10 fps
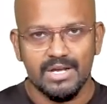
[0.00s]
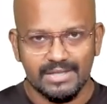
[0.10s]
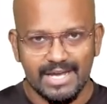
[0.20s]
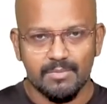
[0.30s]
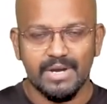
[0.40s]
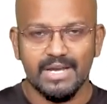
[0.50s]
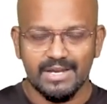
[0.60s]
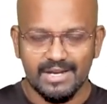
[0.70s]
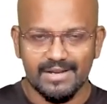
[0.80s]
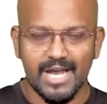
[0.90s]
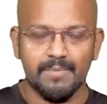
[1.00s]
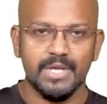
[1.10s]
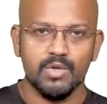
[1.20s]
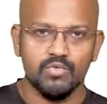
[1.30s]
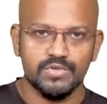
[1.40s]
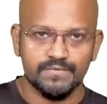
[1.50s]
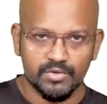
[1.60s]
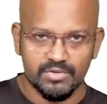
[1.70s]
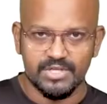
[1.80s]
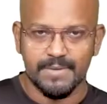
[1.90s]
Thereby, it can be used for
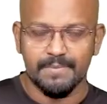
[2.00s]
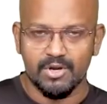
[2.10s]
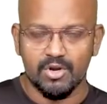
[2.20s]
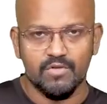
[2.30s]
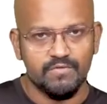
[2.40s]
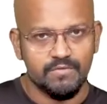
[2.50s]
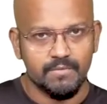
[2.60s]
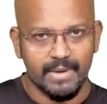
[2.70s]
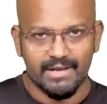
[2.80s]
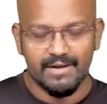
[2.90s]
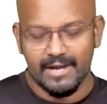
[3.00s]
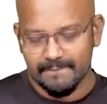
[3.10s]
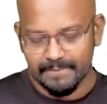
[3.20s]
the treatment of migraine.